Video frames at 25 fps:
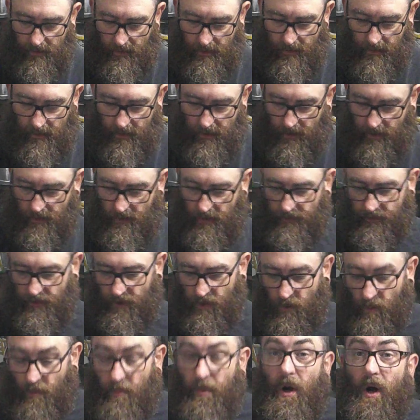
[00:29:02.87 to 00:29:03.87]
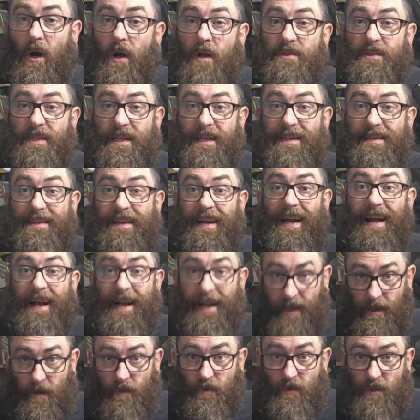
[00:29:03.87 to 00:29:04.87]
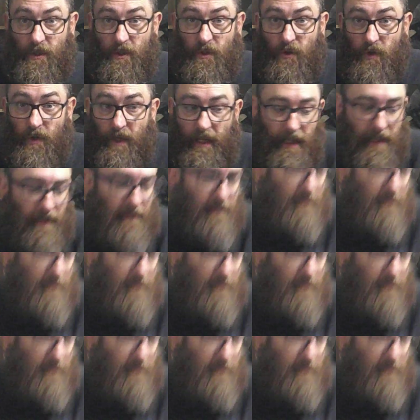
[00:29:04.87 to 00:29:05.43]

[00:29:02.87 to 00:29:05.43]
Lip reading: I'm going to have to go and pause it and go to the toilet.